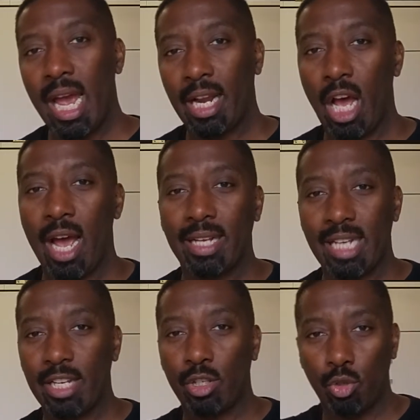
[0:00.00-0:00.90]
and I
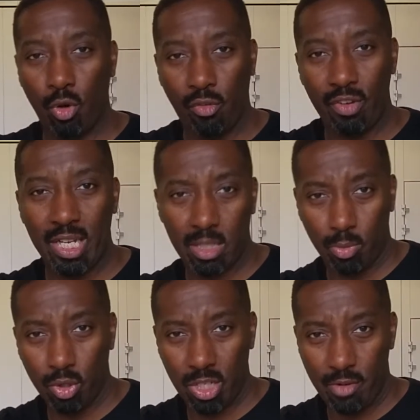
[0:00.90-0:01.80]
take your feelings
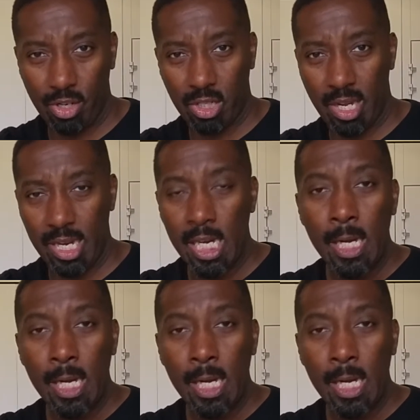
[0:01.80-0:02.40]
more seriously.